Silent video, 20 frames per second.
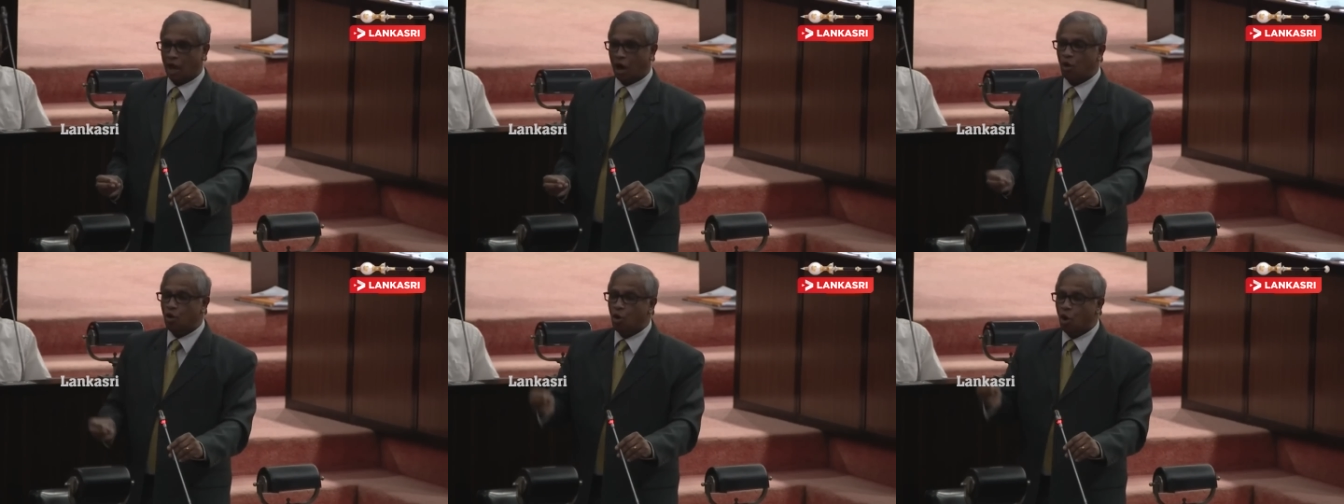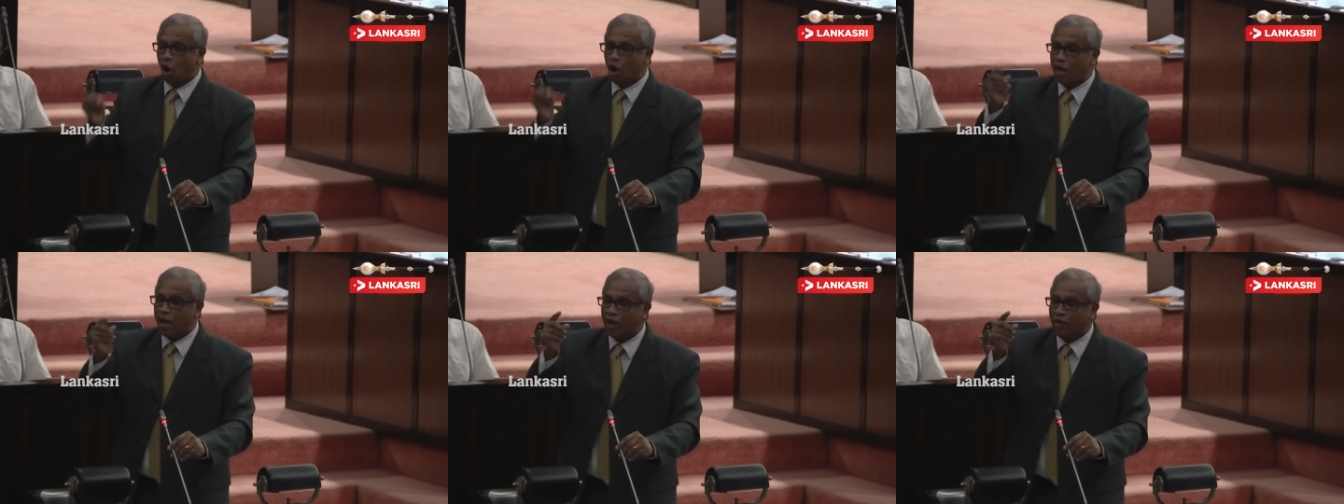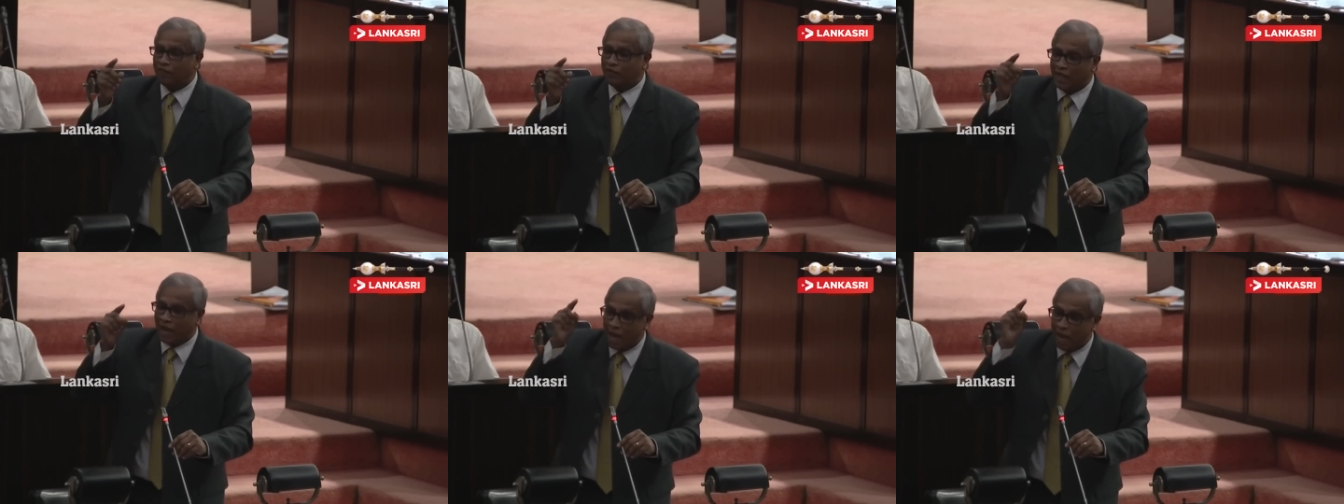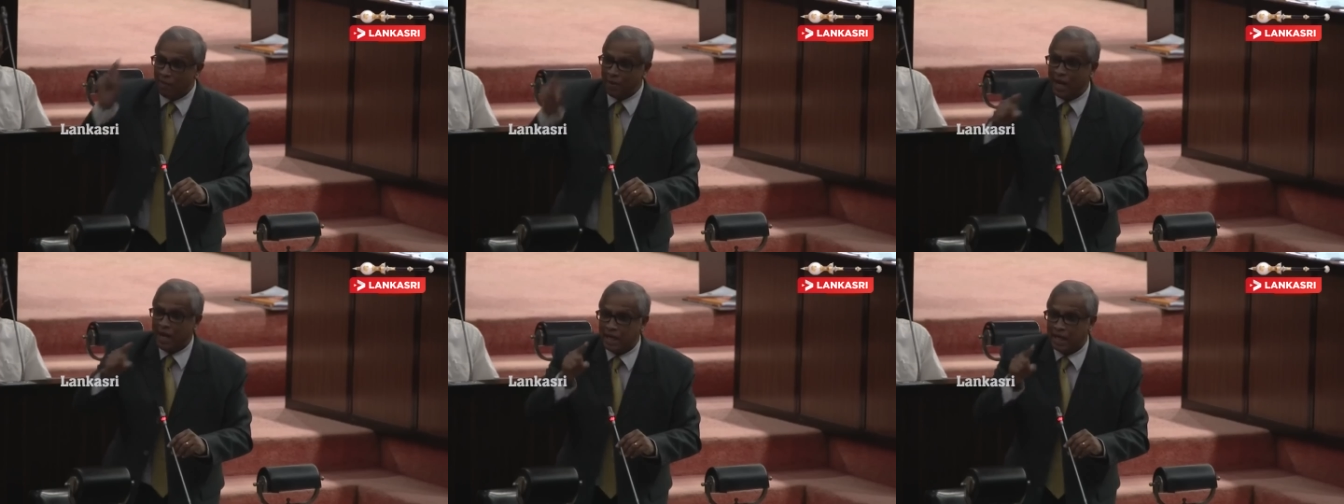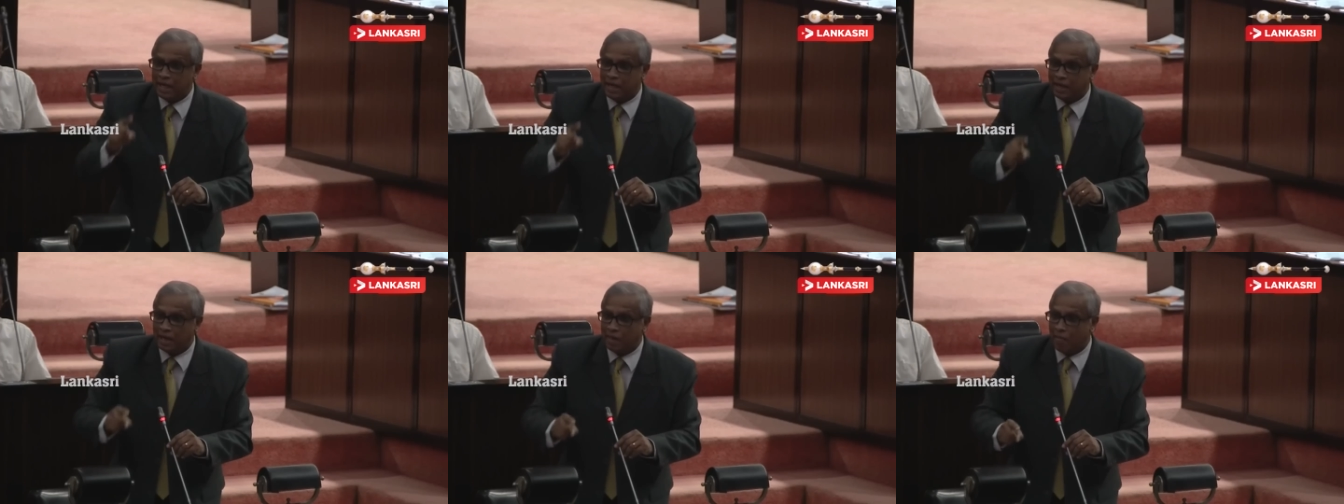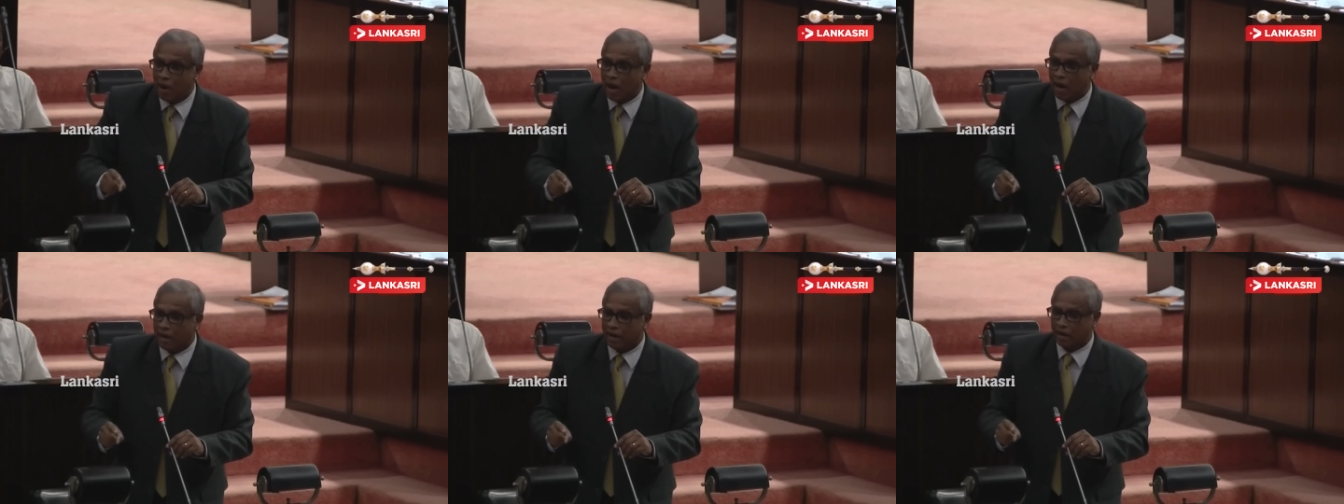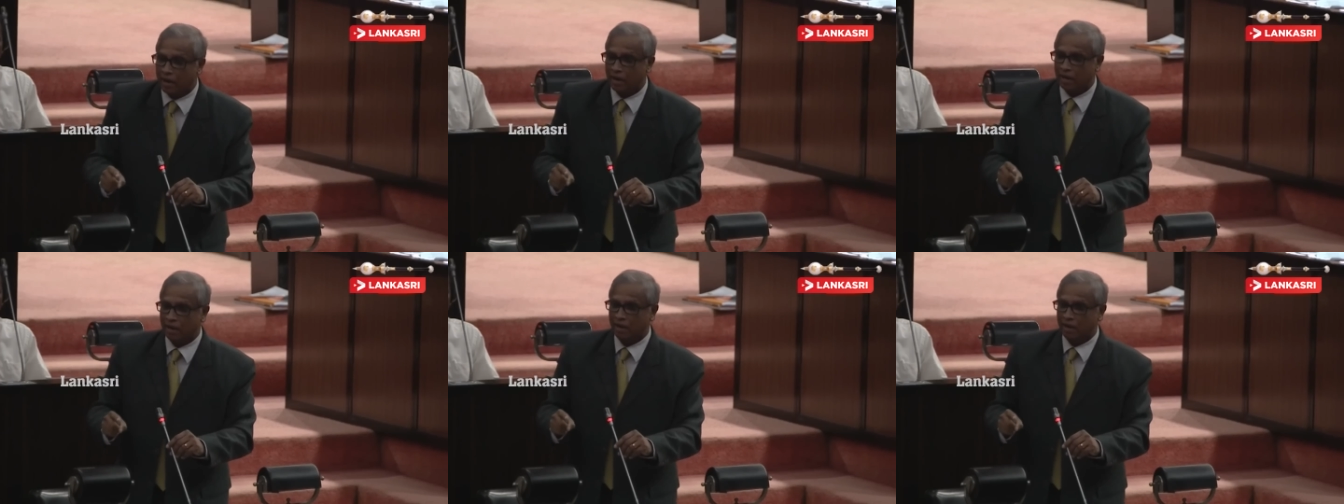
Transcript: How long have they been in remand?